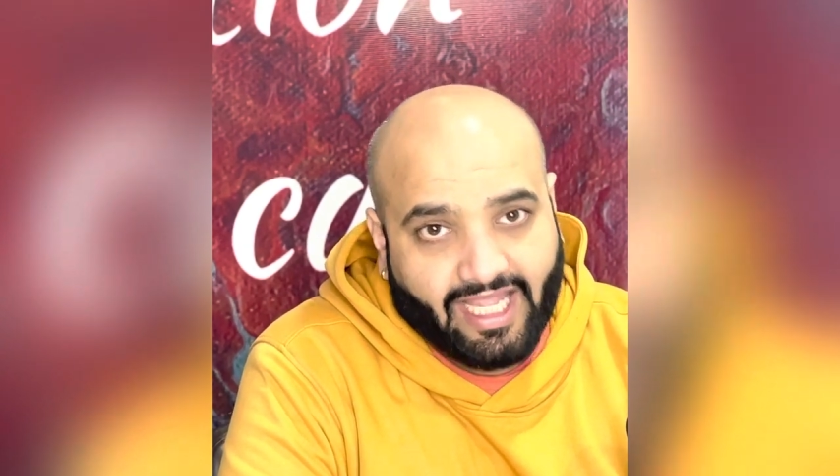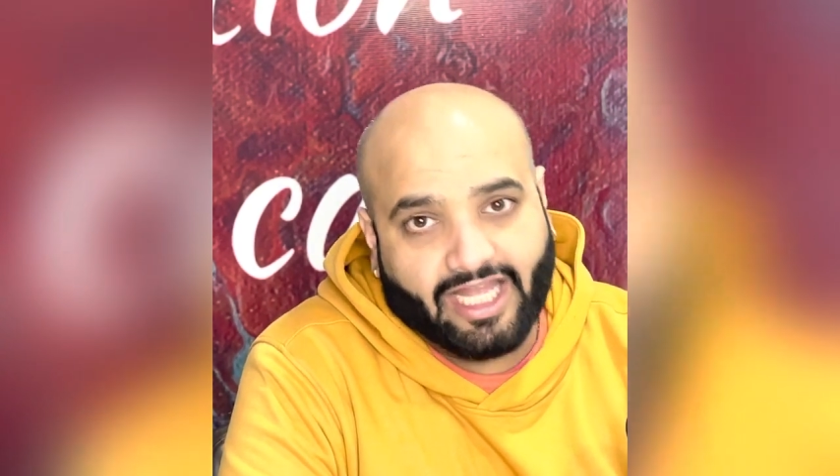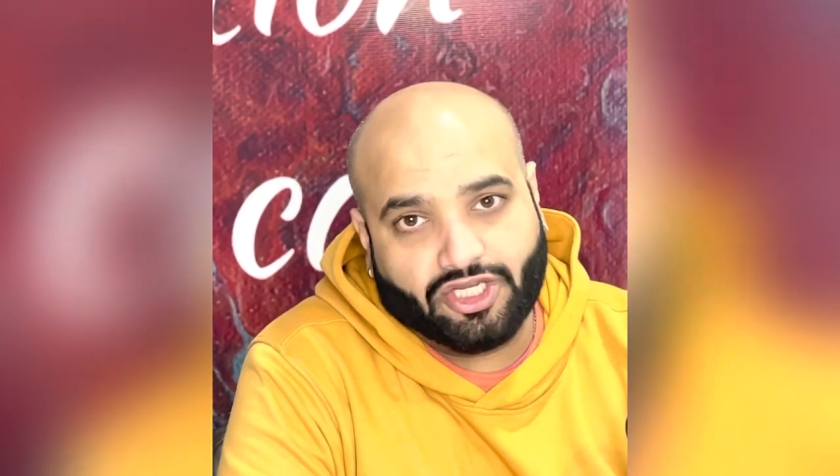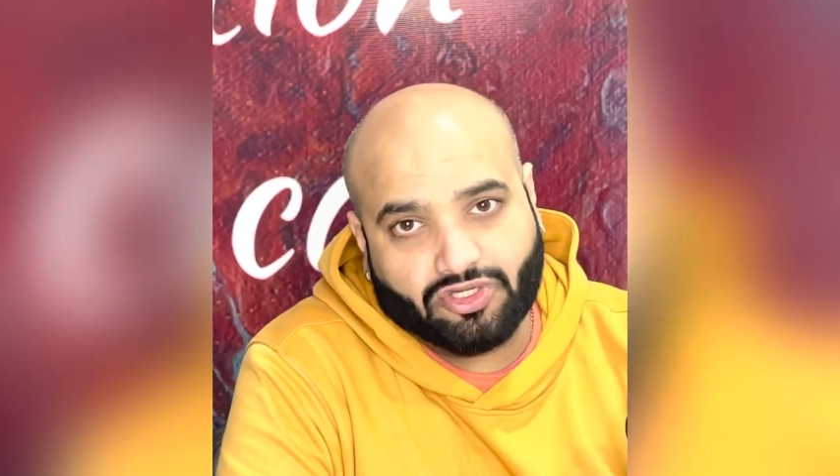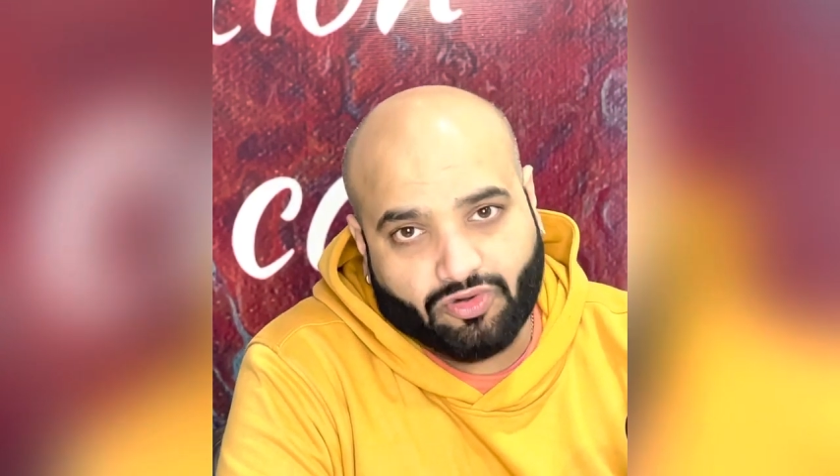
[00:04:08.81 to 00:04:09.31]

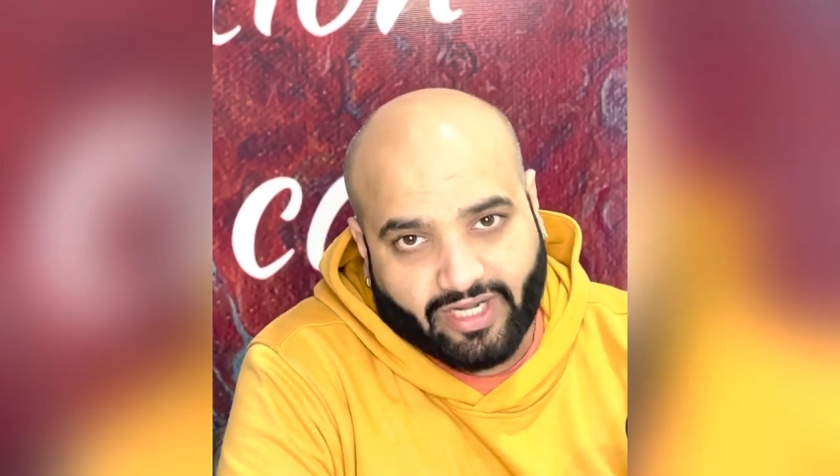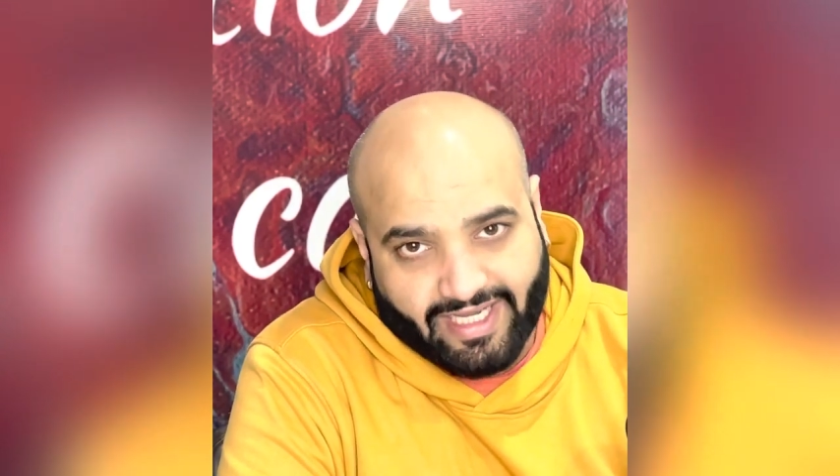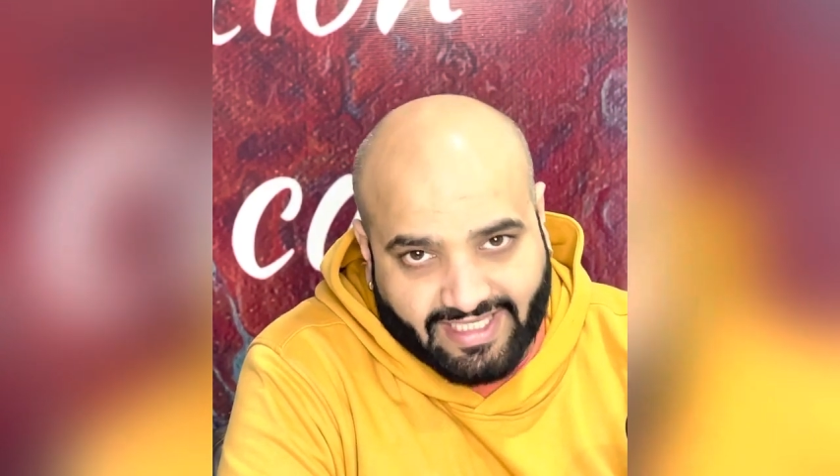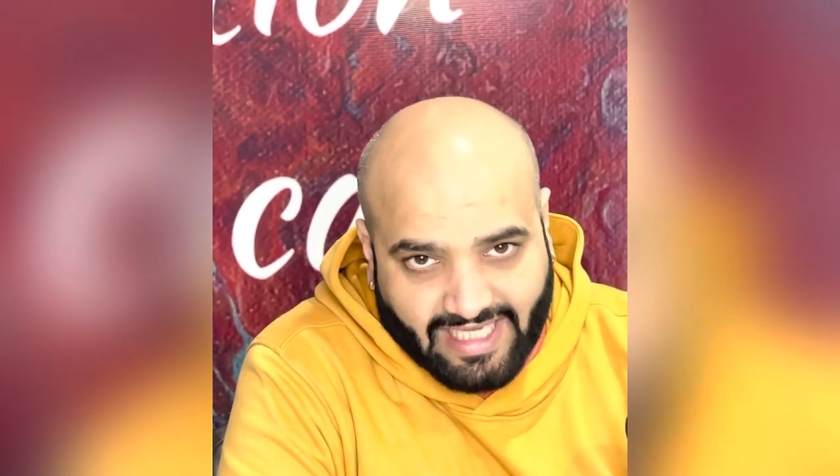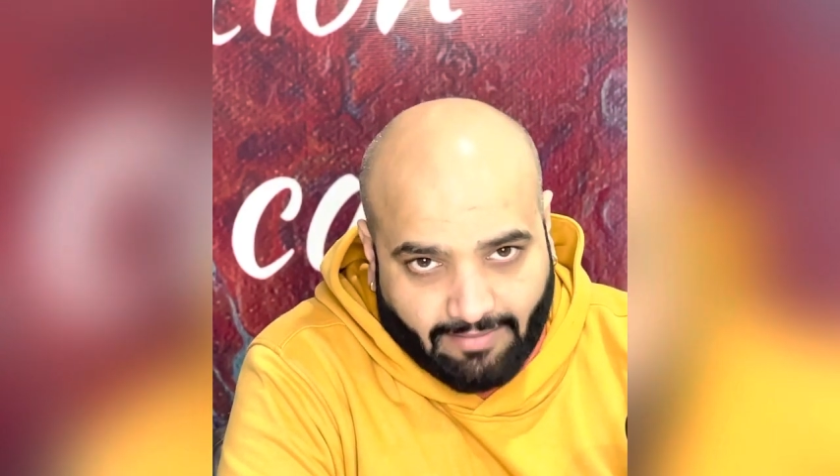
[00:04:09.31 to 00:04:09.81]
and you quote an
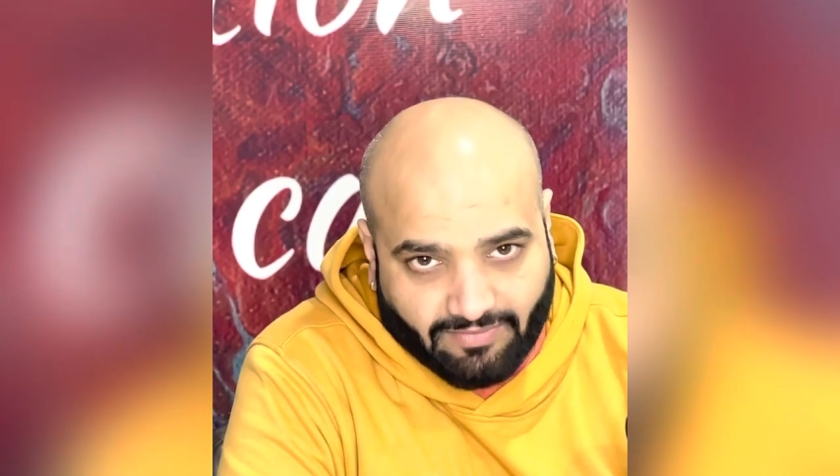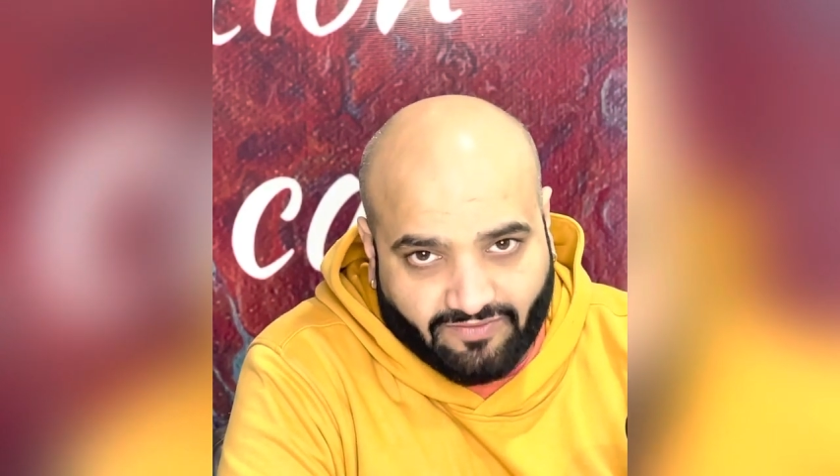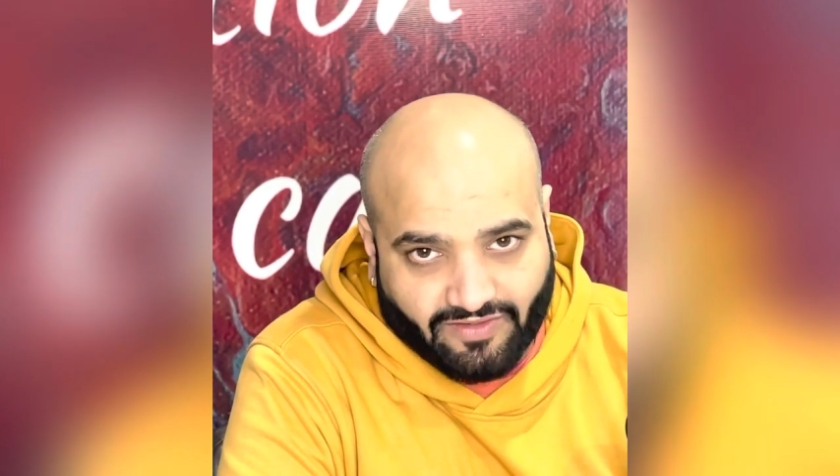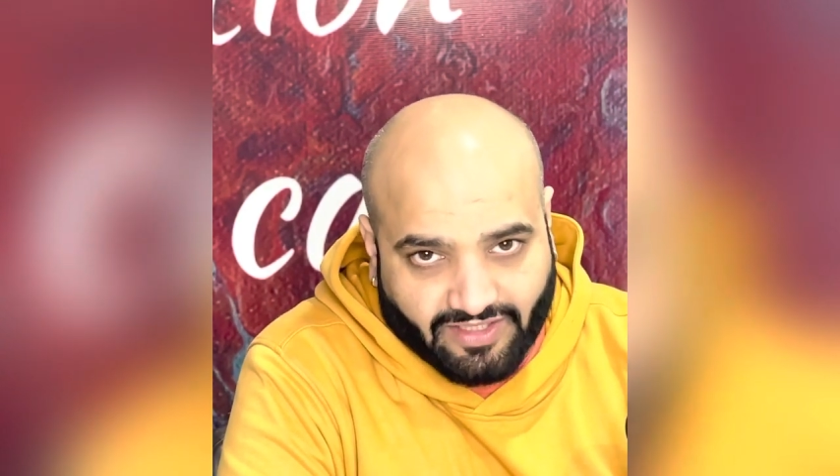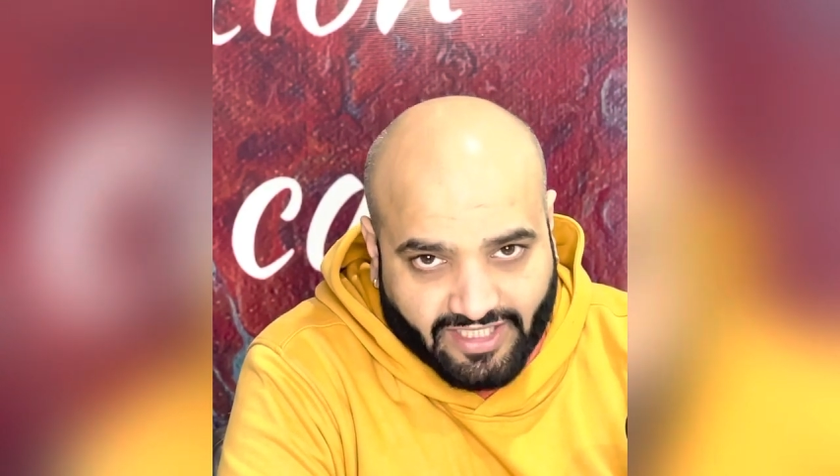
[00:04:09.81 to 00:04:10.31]
example
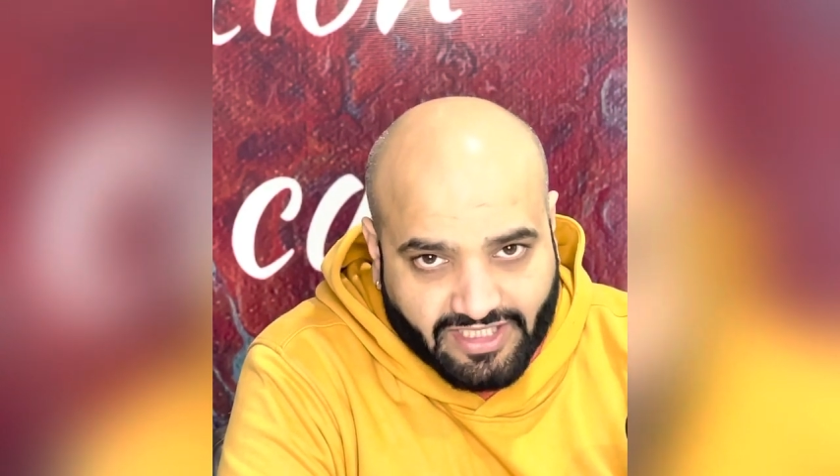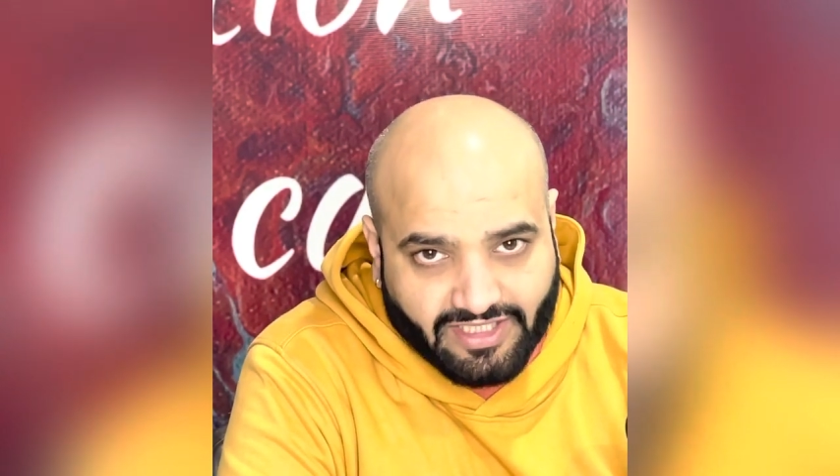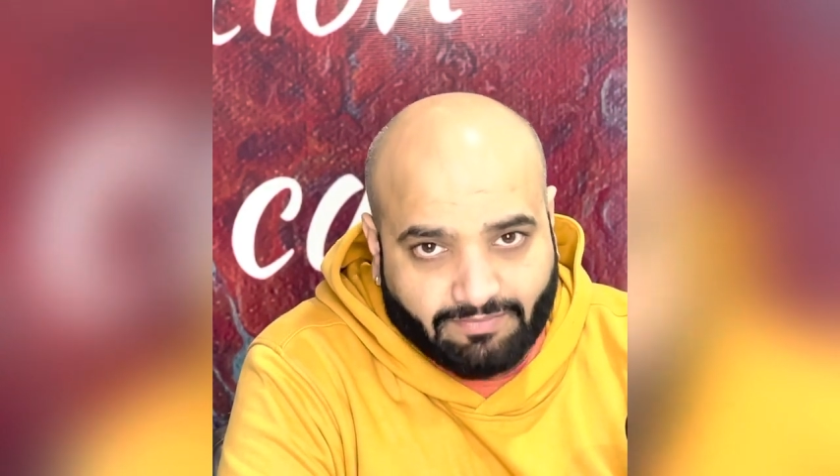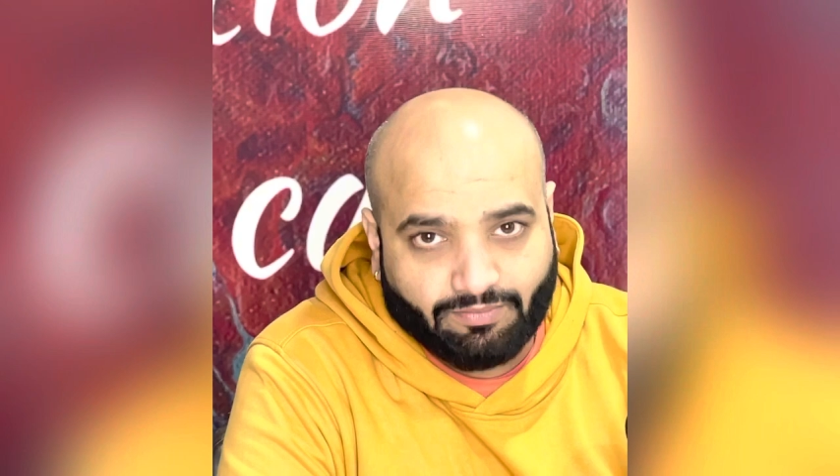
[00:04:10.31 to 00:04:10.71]
for this,